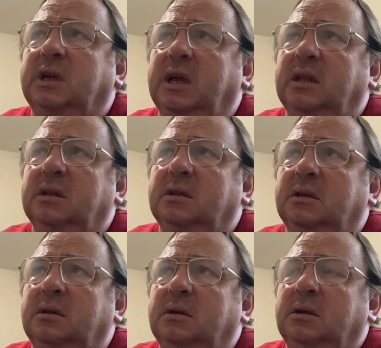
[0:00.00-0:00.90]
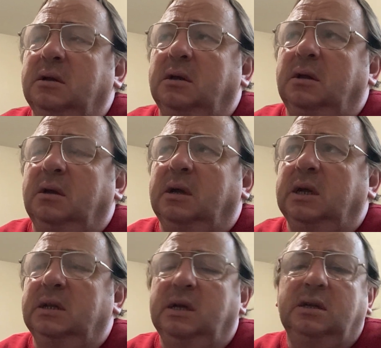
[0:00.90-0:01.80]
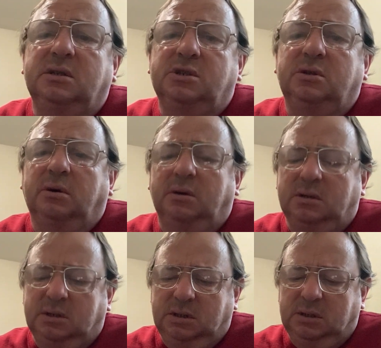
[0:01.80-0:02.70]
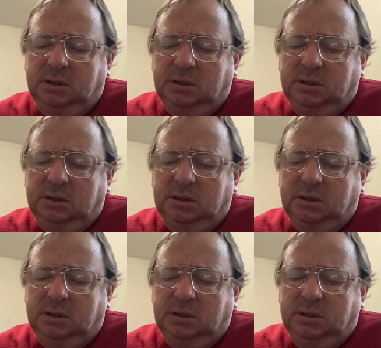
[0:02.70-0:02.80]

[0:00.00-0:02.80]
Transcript: Canada, Canadian stores.